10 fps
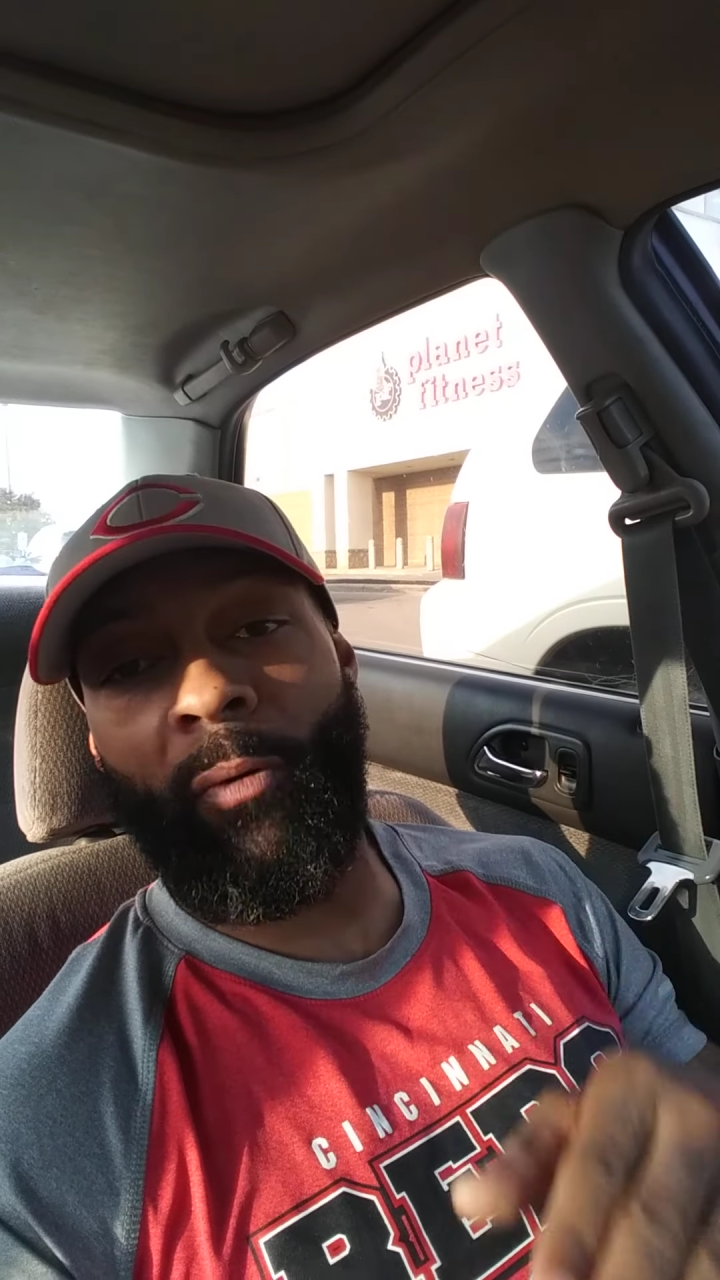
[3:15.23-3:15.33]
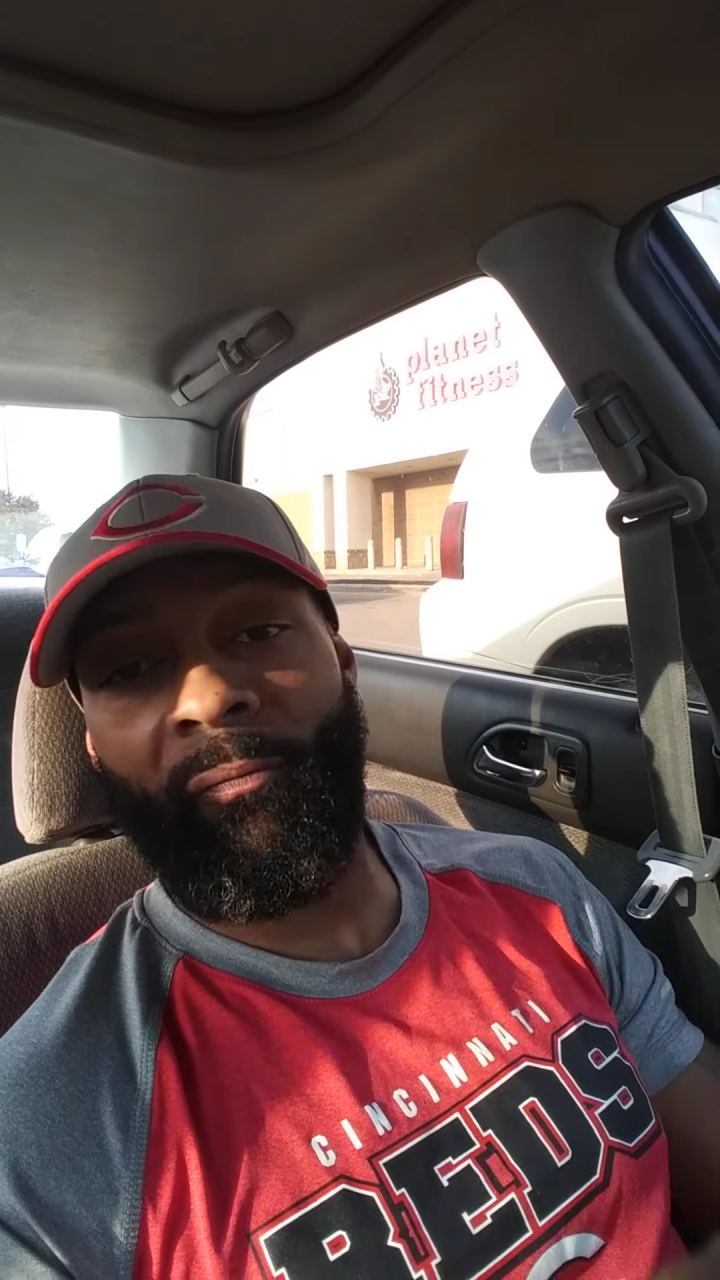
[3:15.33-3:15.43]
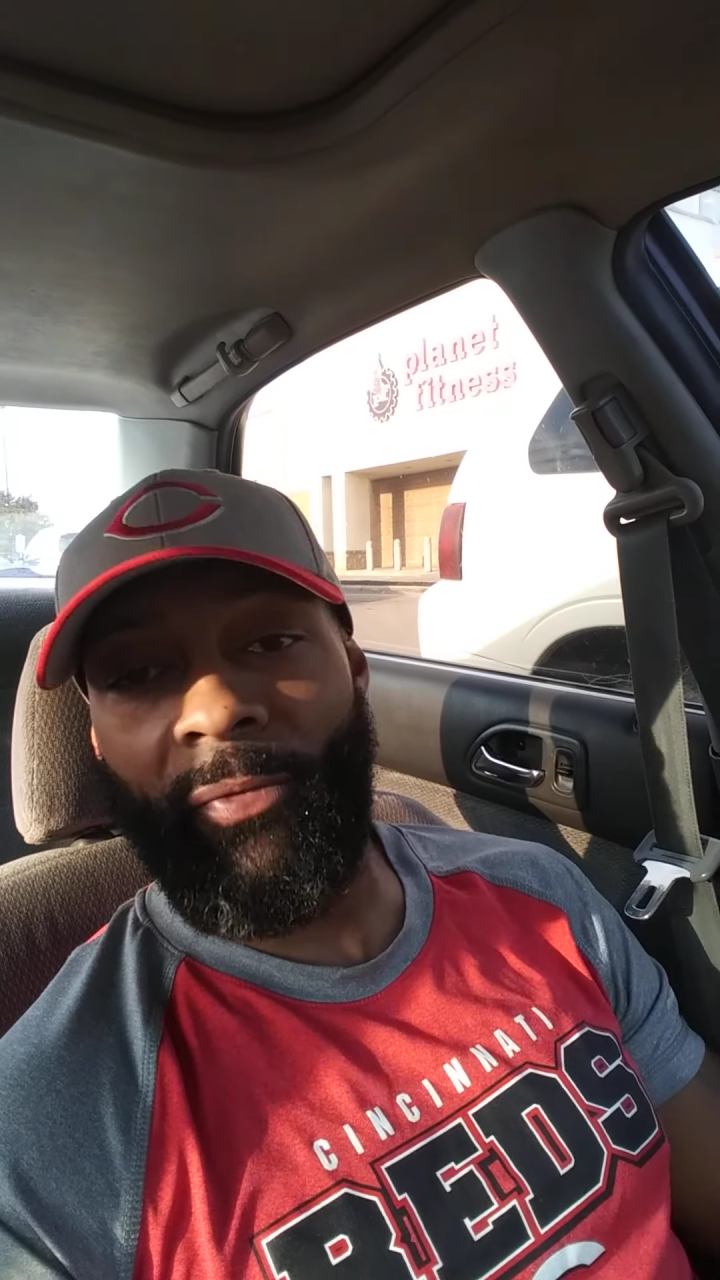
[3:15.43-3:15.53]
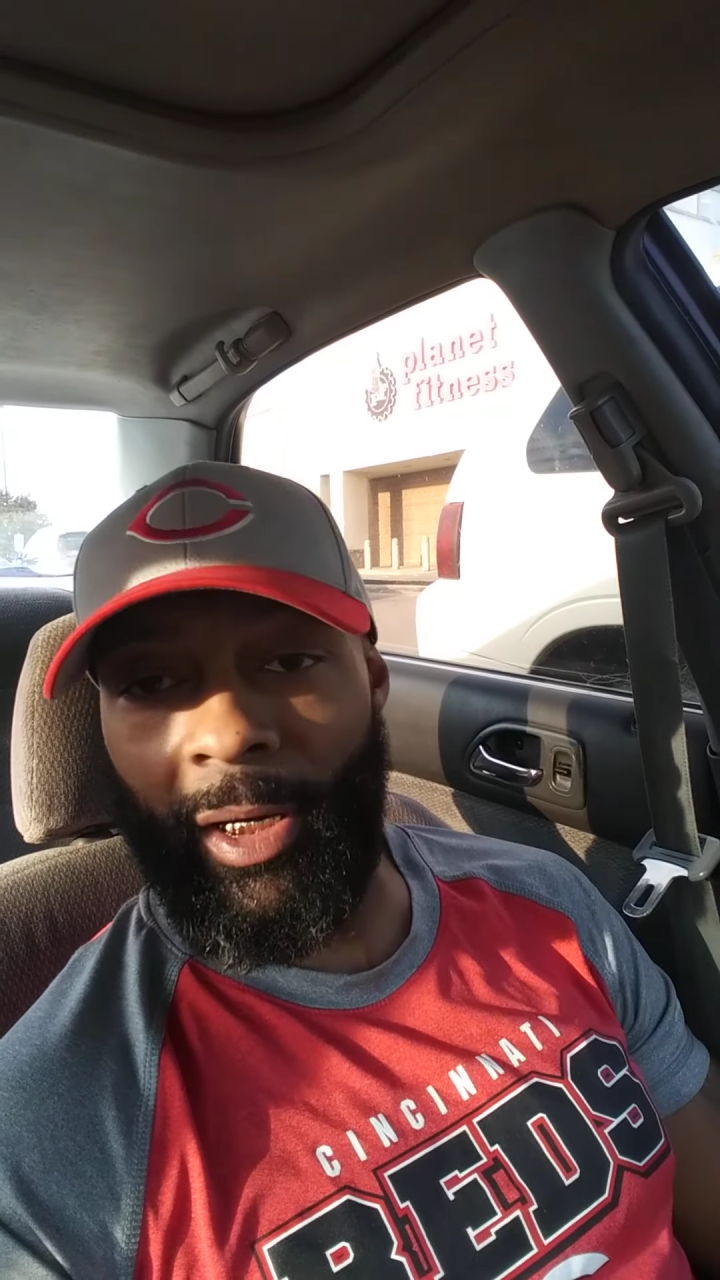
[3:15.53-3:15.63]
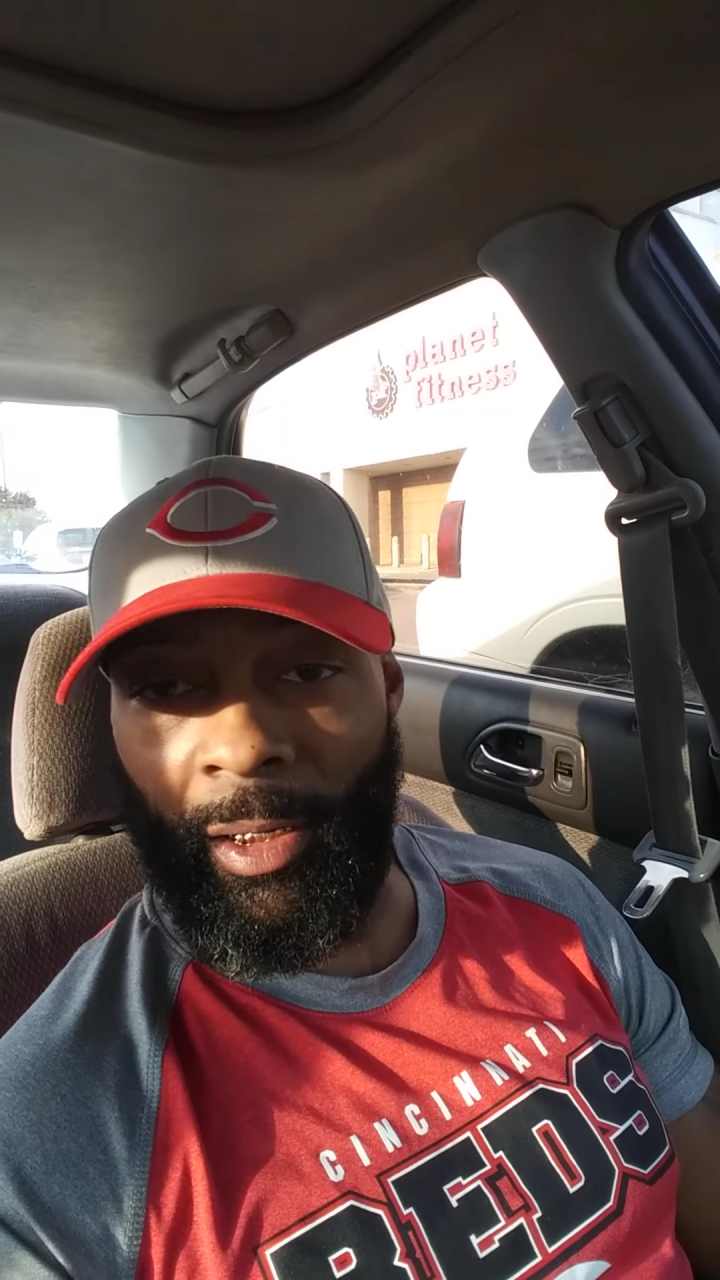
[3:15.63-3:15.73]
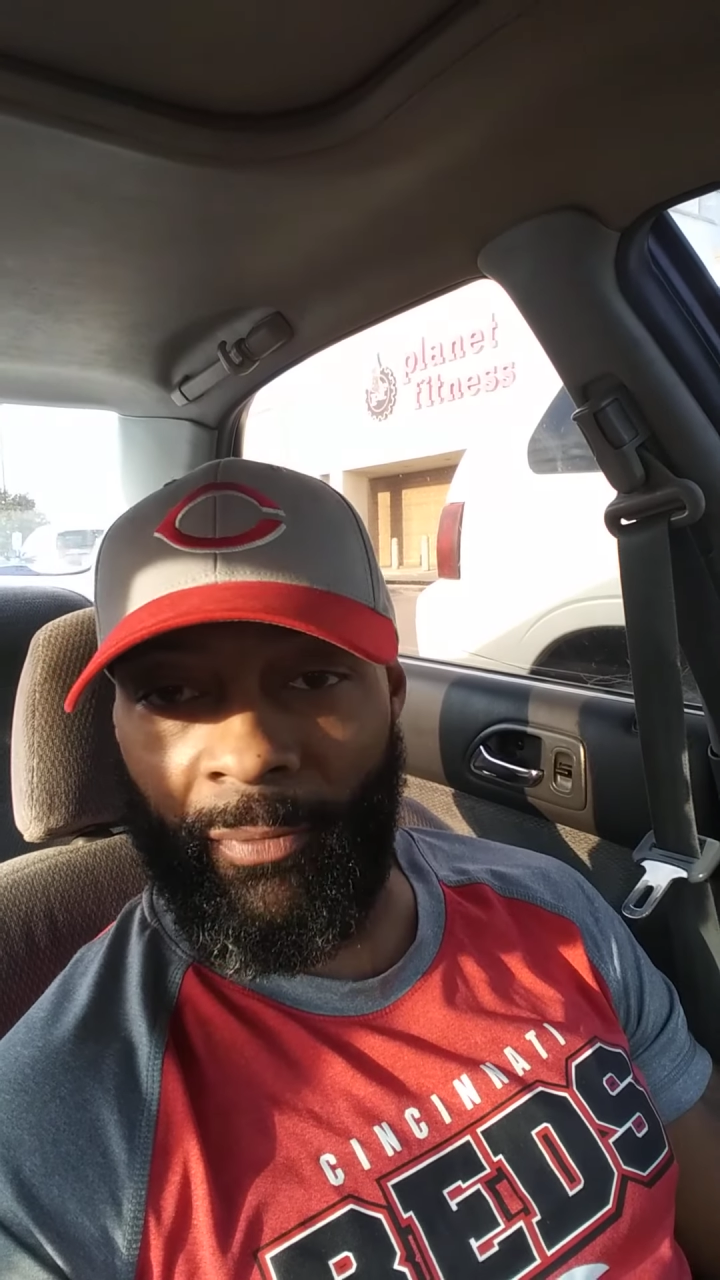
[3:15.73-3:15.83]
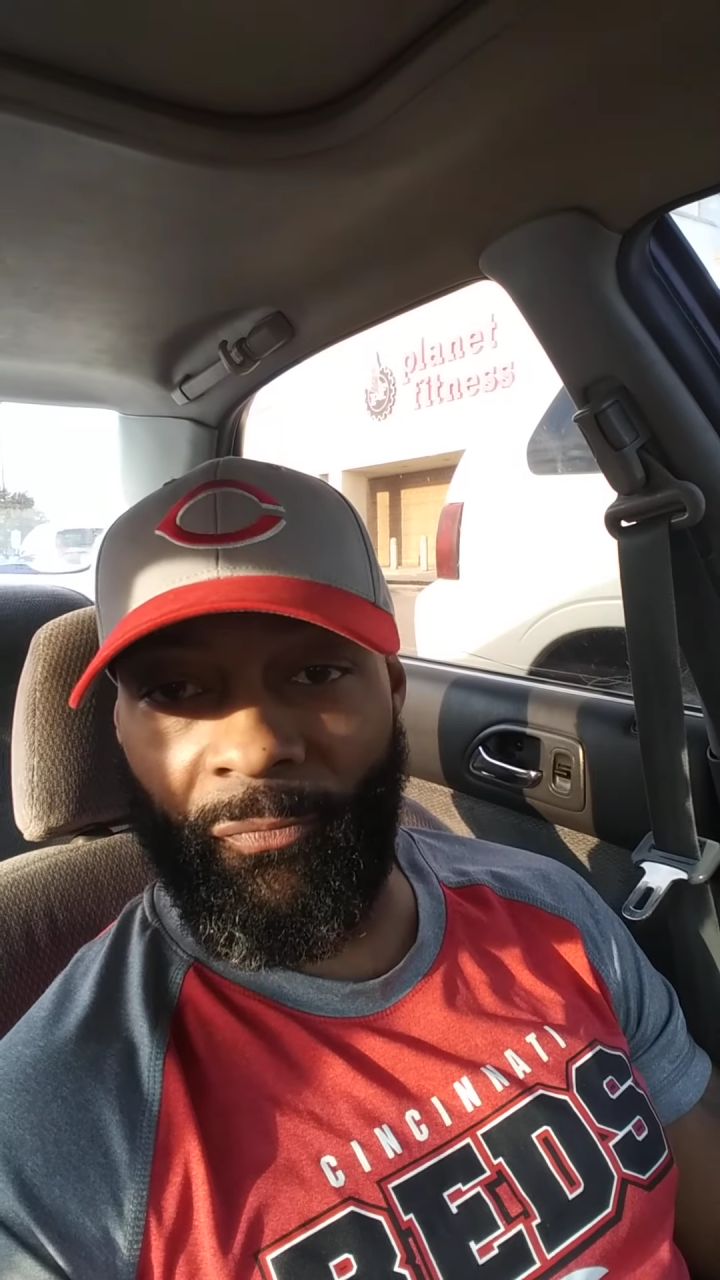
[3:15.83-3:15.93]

you to feel